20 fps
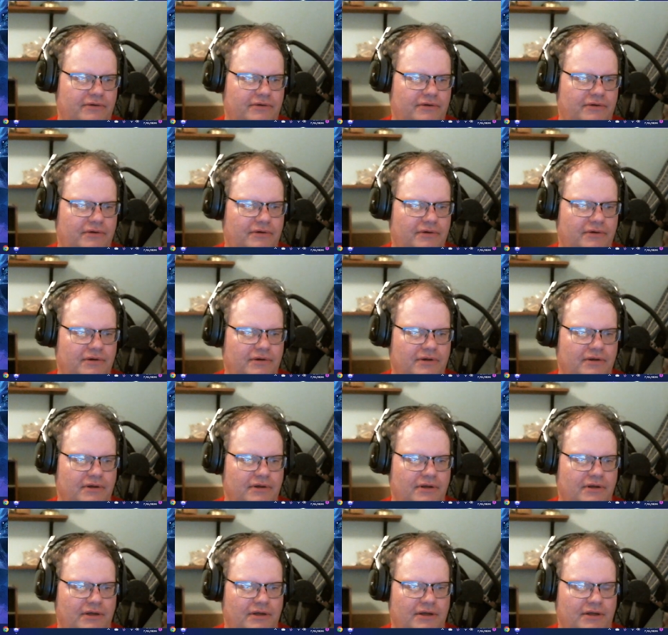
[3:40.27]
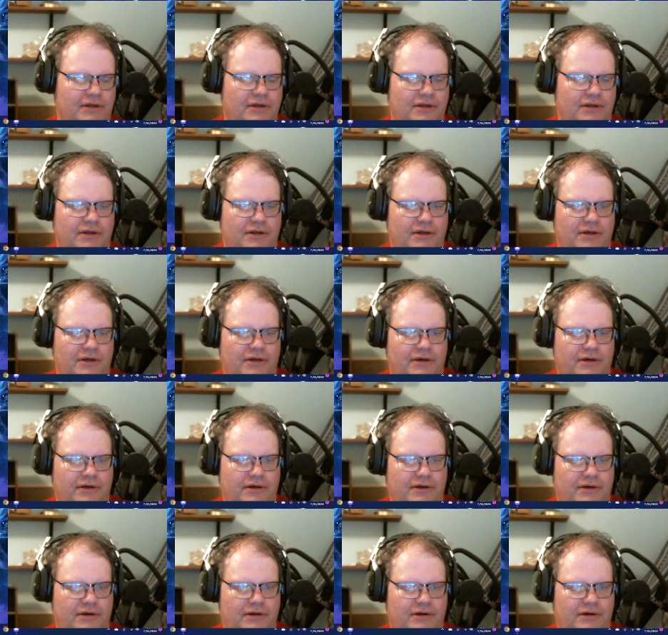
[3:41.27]

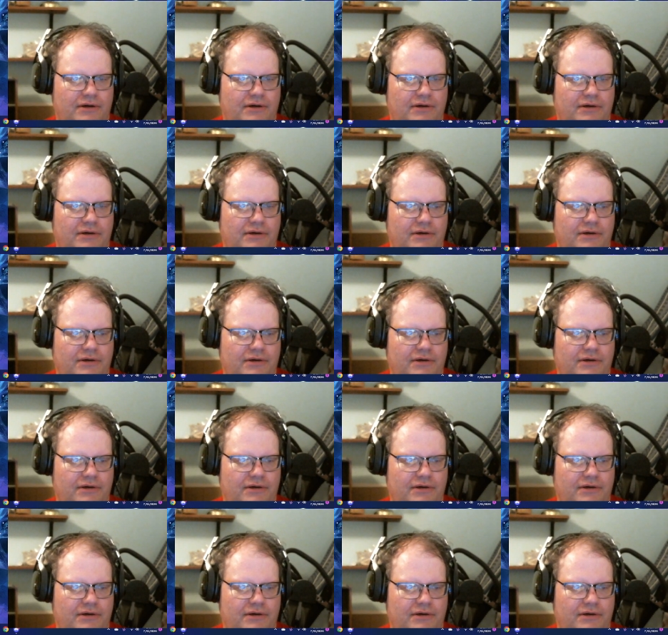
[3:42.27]
(no one is talking)